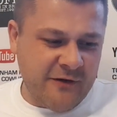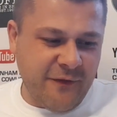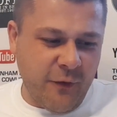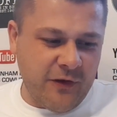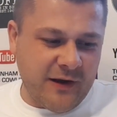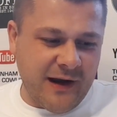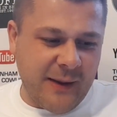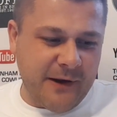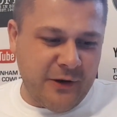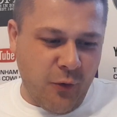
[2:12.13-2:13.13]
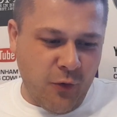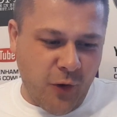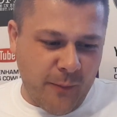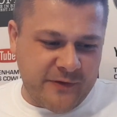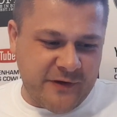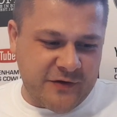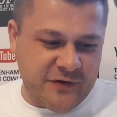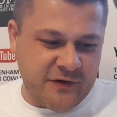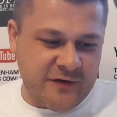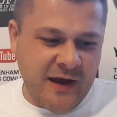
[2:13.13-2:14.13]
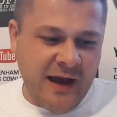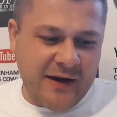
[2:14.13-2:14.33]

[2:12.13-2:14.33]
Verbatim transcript: for the club in all competitions